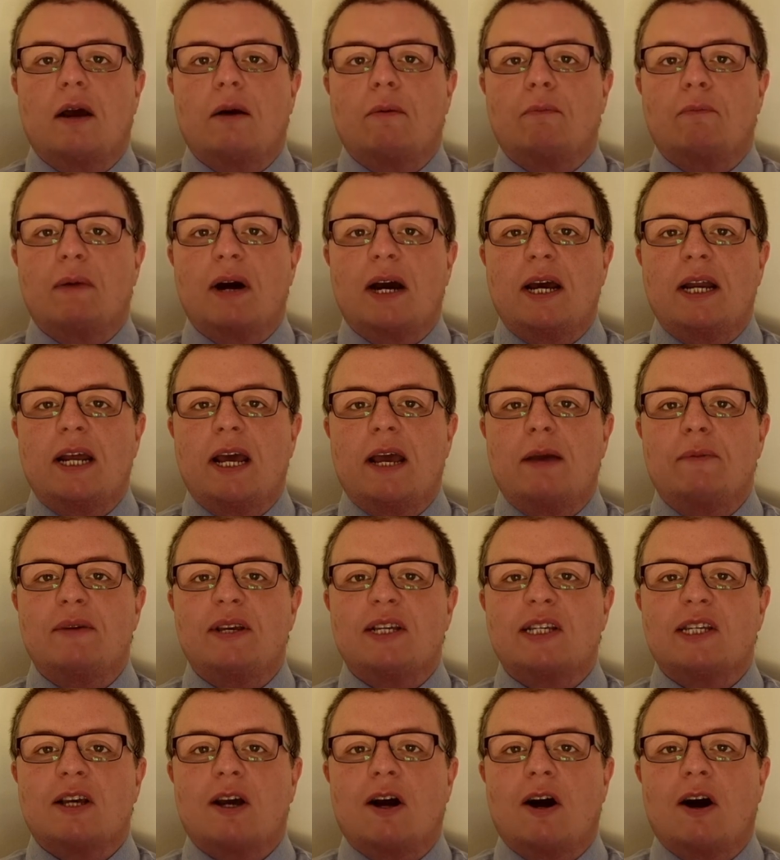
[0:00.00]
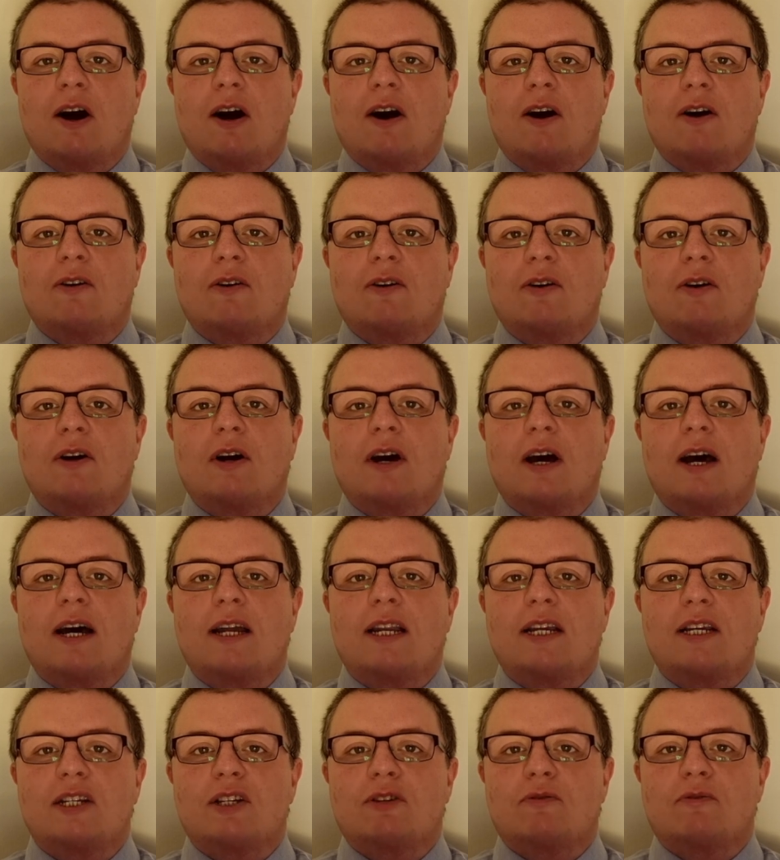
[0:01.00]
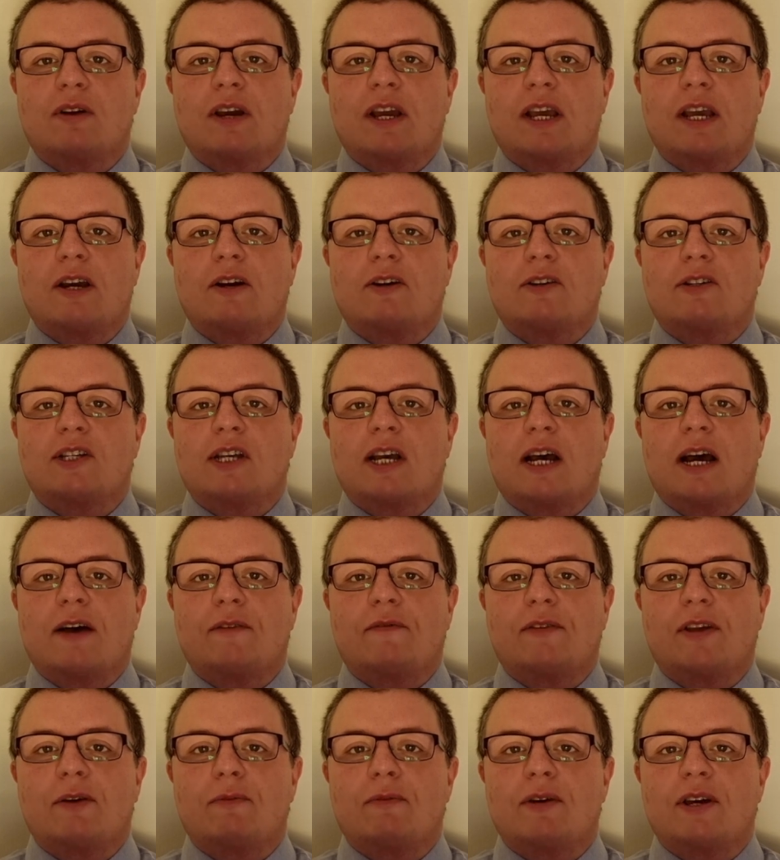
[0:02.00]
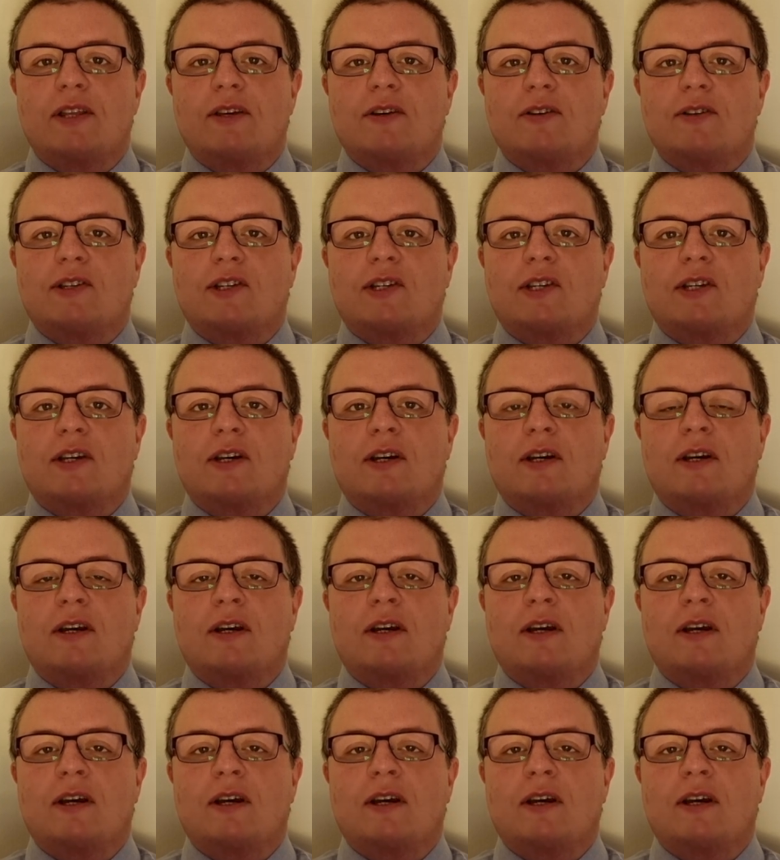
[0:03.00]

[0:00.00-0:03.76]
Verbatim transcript: My name is Carl, and it's really good to have you with us.